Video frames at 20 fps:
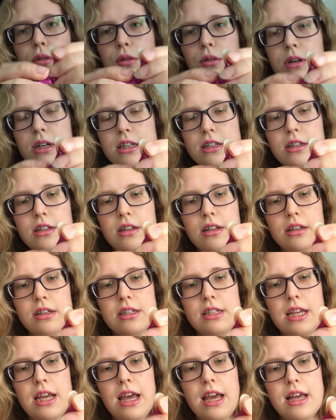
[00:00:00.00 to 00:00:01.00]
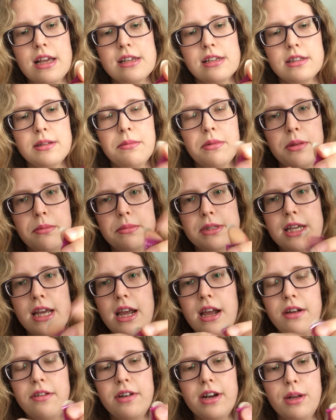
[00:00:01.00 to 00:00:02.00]
Oh, it tears. Some of them
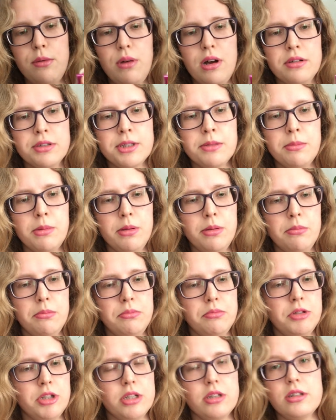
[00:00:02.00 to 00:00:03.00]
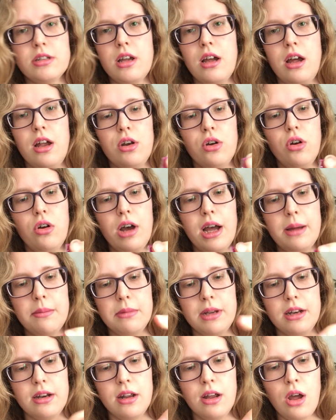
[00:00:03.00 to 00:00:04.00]
tear really well. Some of them just are not
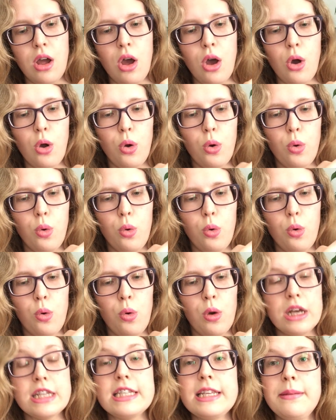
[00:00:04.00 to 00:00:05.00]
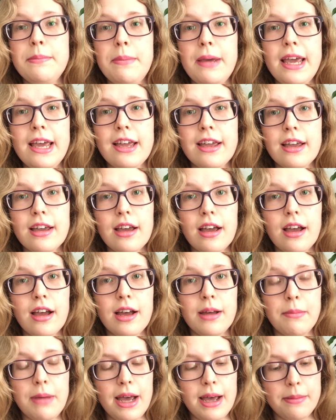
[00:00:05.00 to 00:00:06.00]
happening. Oh, I see pink.
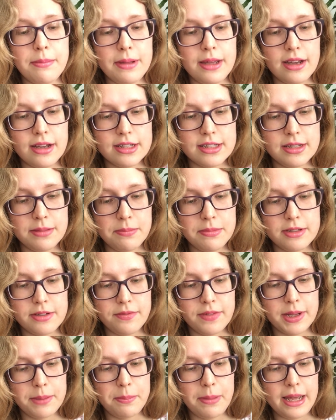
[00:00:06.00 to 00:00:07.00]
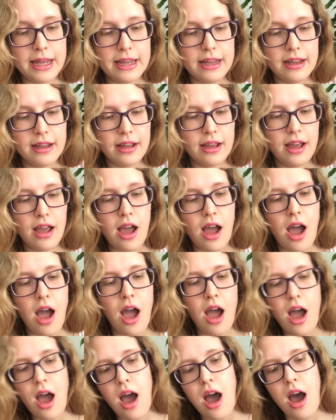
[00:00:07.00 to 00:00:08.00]
I'm happy I see something
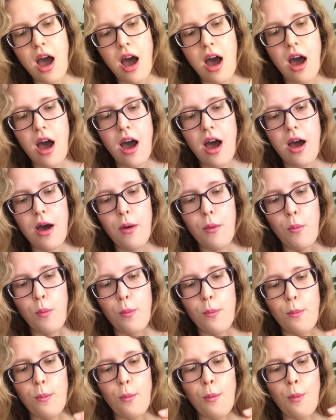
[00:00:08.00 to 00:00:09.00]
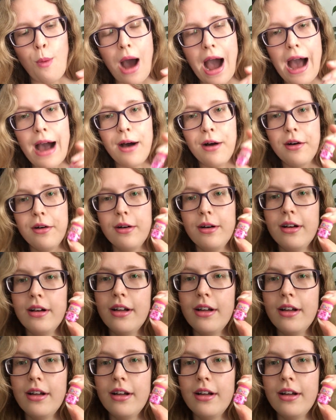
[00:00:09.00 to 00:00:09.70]
pink. Wow.